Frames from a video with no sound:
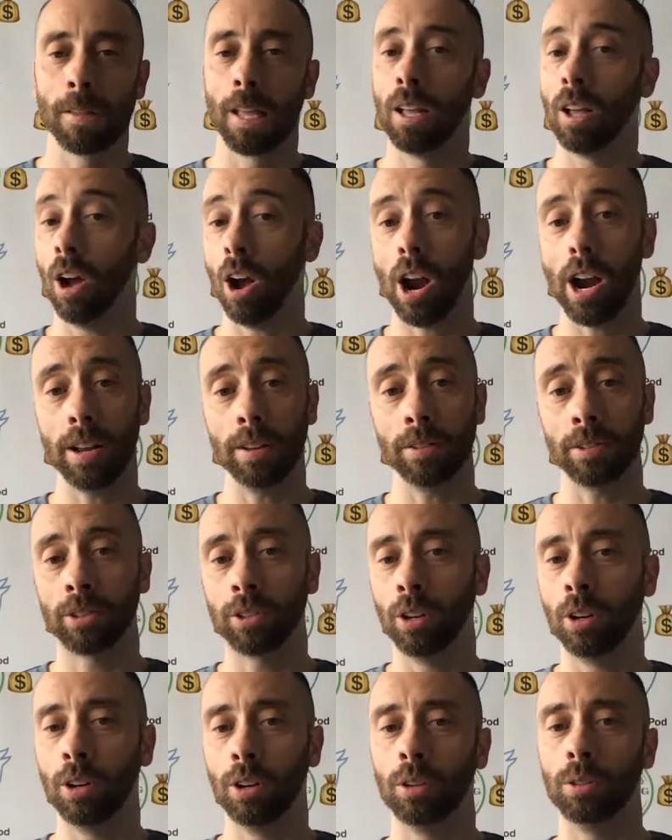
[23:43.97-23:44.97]
All right,
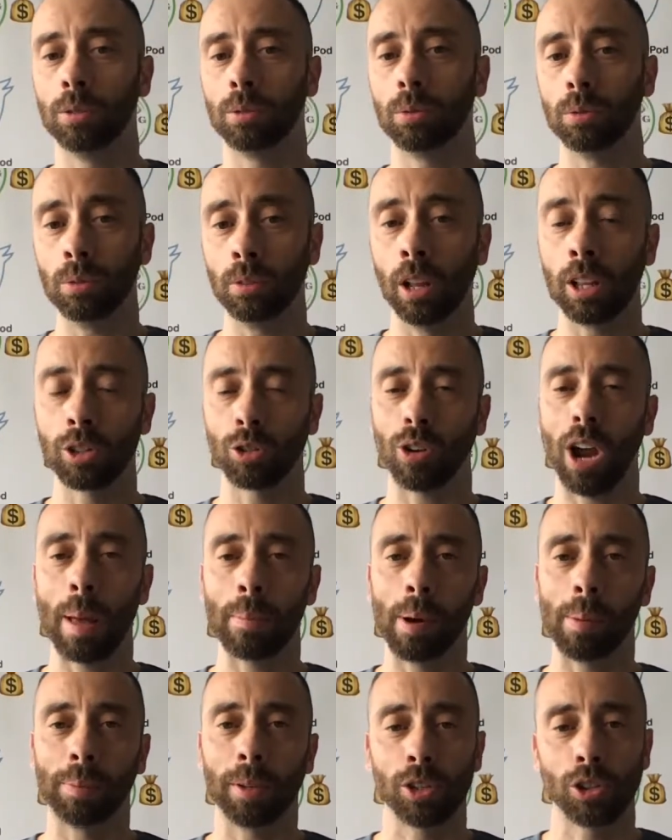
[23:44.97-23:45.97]
so let's wrap
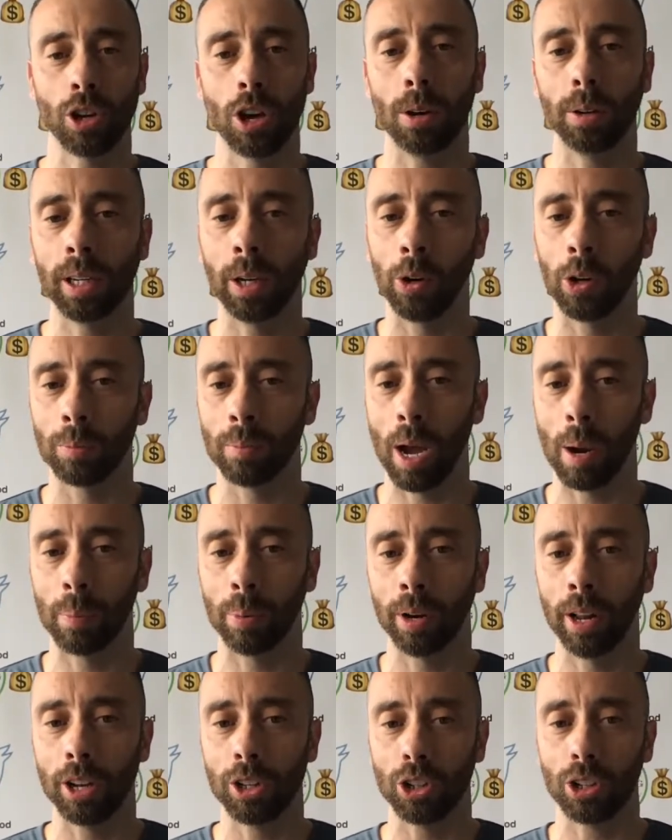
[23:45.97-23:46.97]
up the show here with my
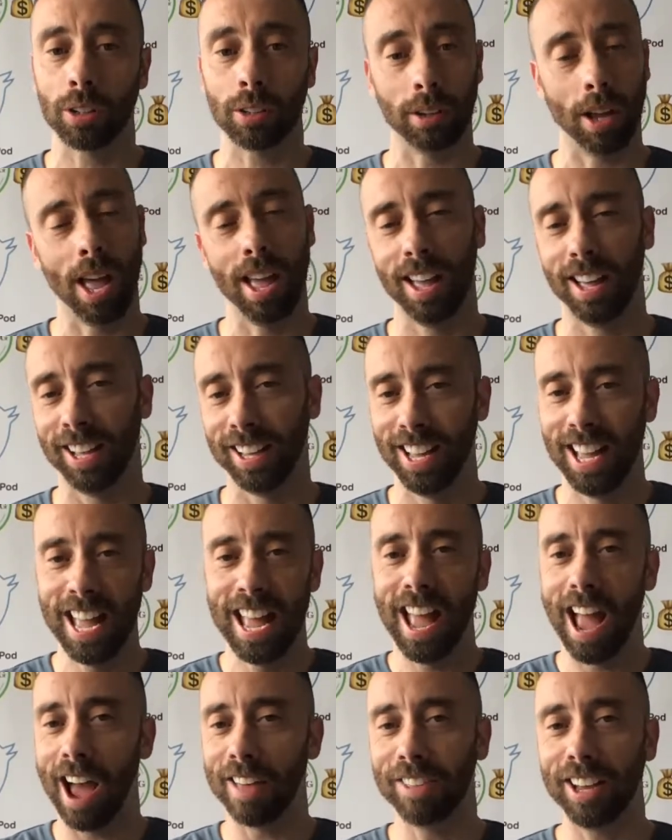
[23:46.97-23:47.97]
prediction.
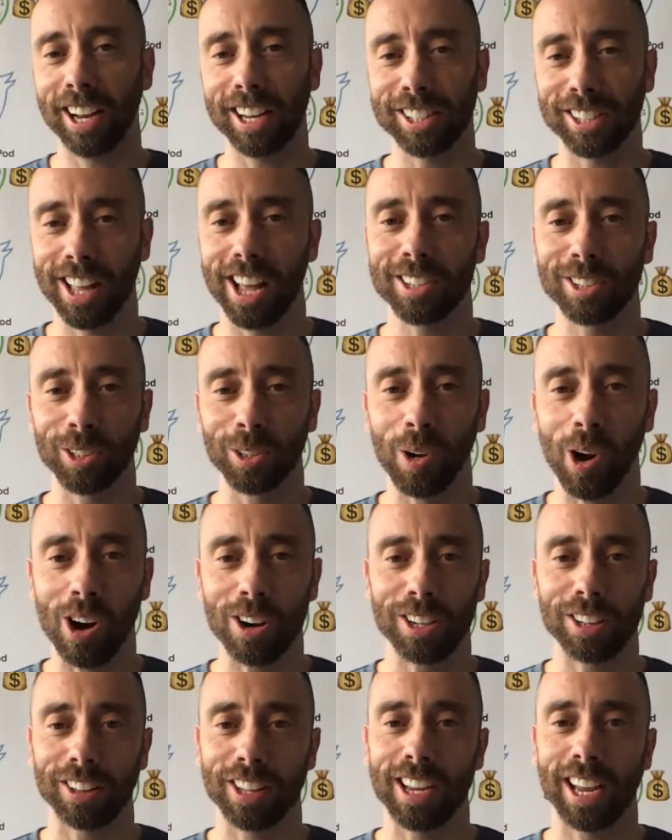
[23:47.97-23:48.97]
I think it's not too hard
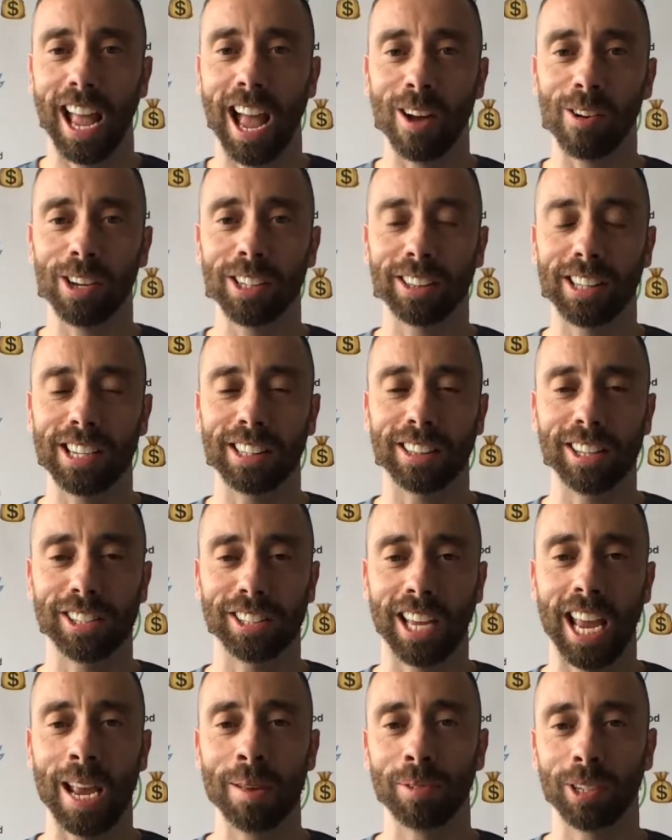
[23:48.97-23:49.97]
to think how I think this
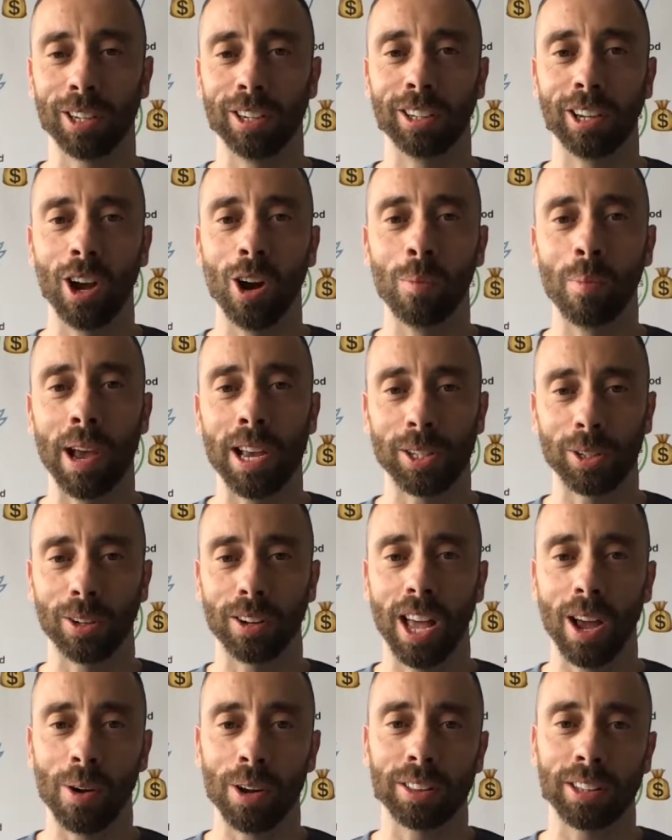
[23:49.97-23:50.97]
game's going to go based on
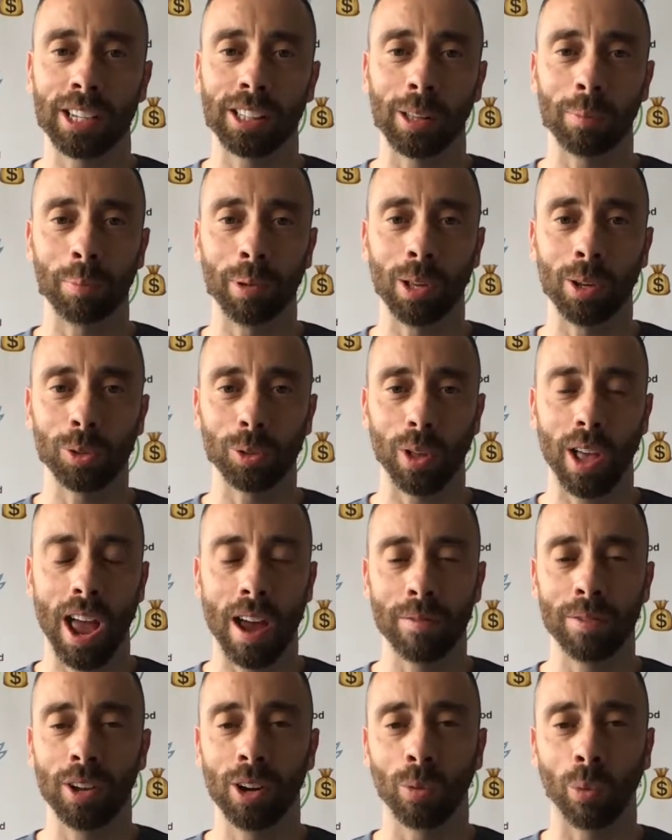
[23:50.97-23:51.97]
how I think the Bills will have
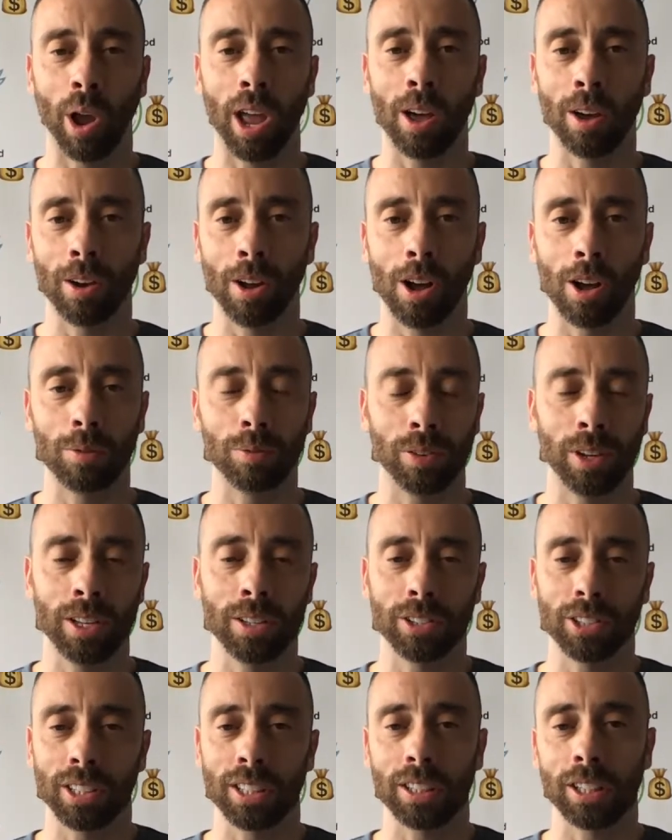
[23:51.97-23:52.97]
their way on
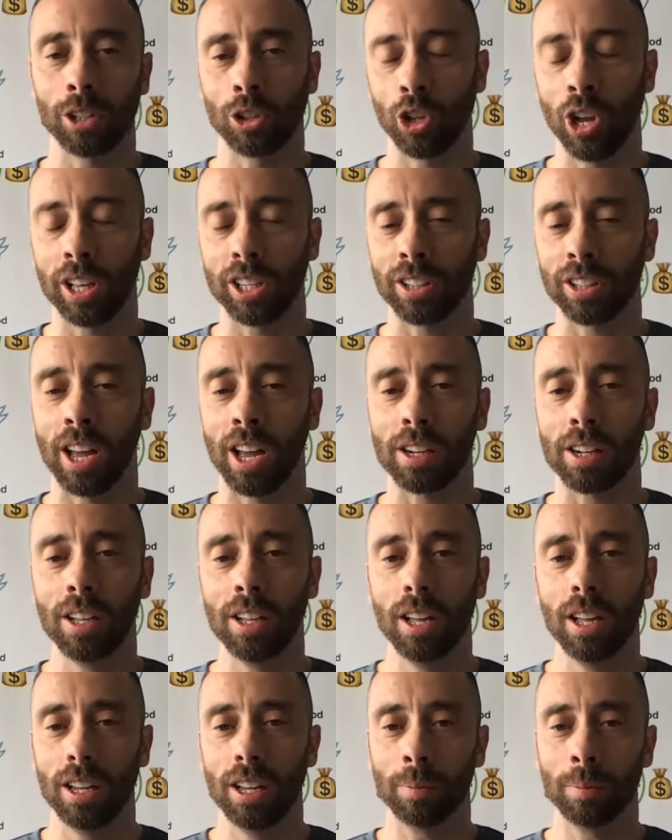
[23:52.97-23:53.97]
offense and the Jets not
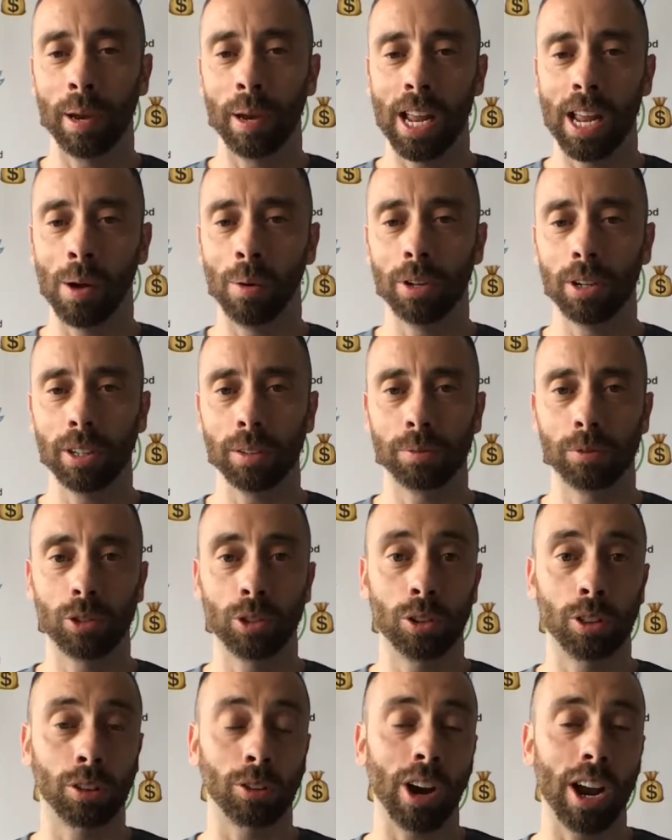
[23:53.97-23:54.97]
being able to
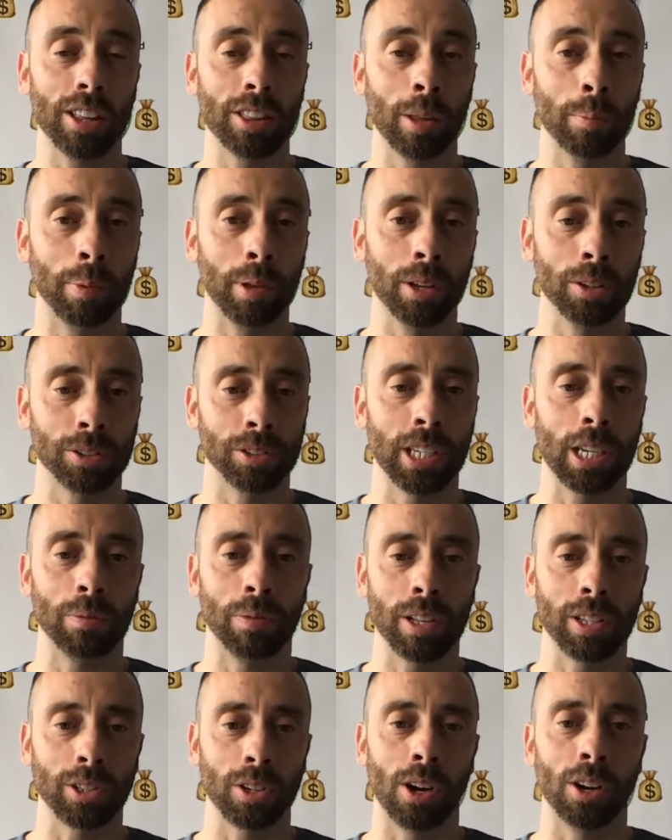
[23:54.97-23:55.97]
threaten the Bills'
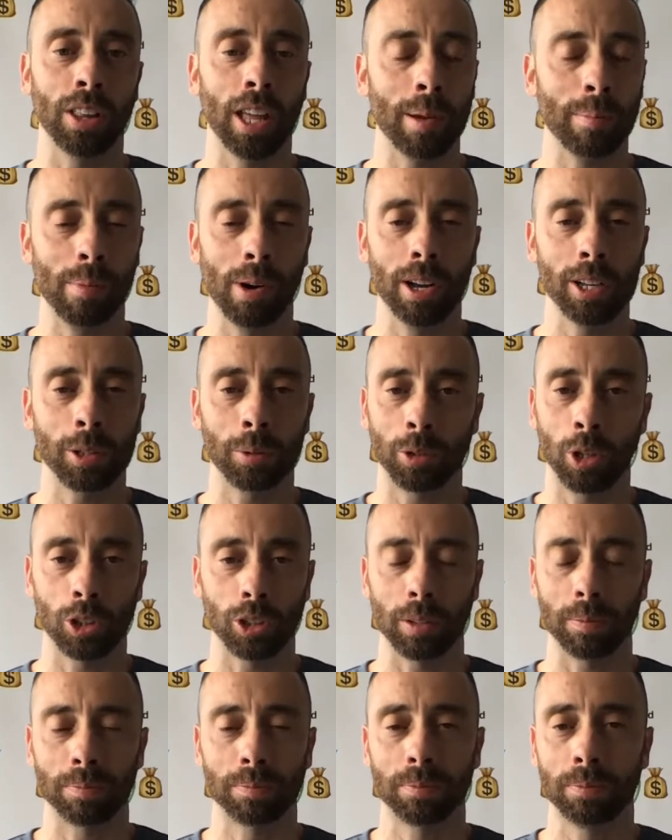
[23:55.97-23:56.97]
defense all that much.
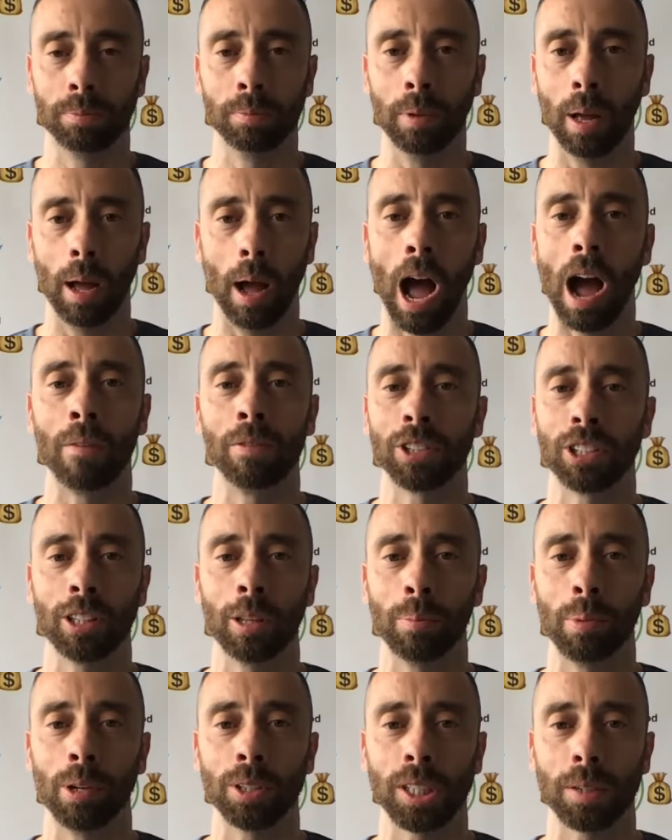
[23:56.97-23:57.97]
Obviously, the
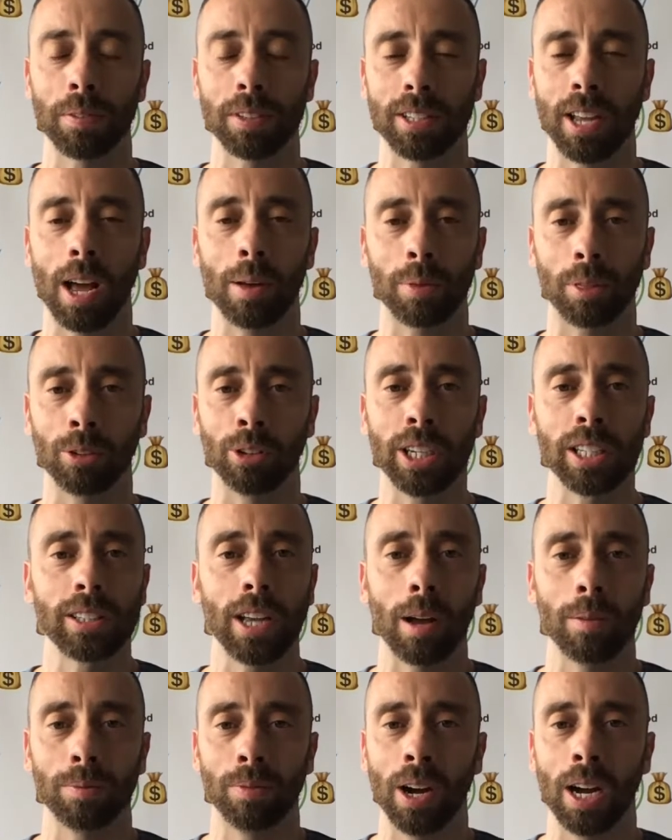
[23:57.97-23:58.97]
Bills have a top 3,
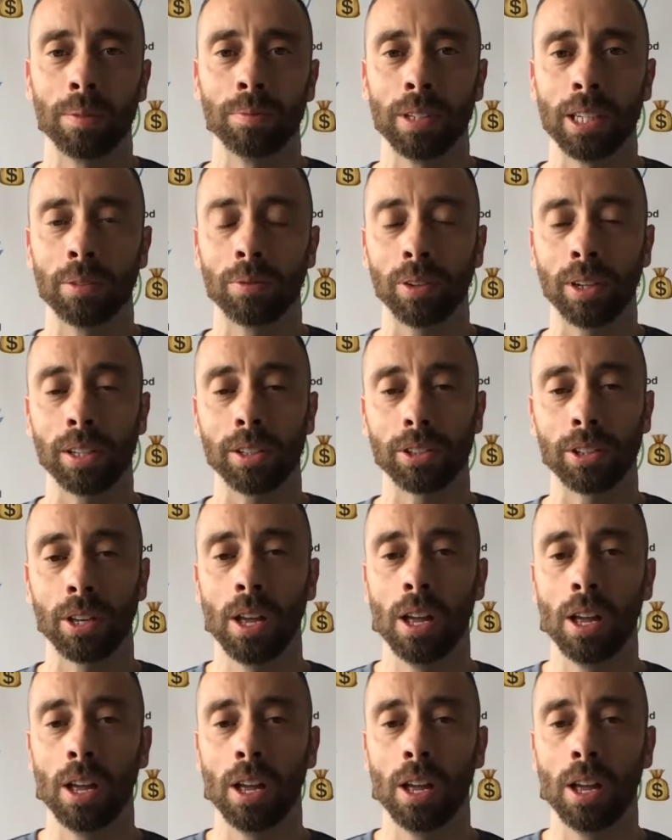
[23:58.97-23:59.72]
top 5 defense